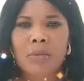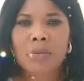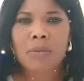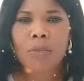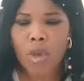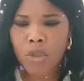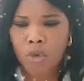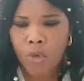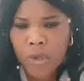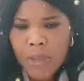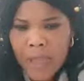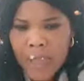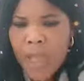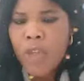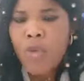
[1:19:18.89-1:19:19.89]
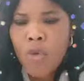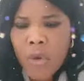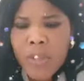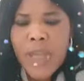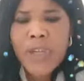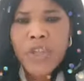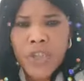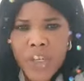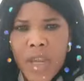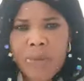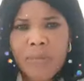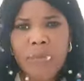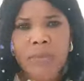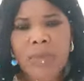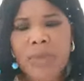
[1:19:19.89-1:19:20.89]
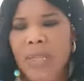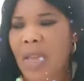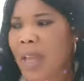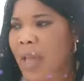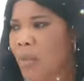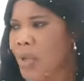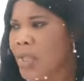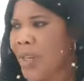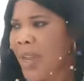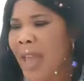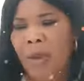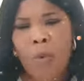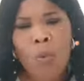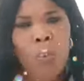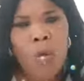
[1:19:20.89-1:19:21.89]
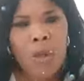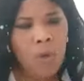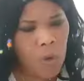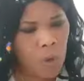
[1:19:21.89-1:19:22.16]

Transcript: Because you're the shame. Say, and which kind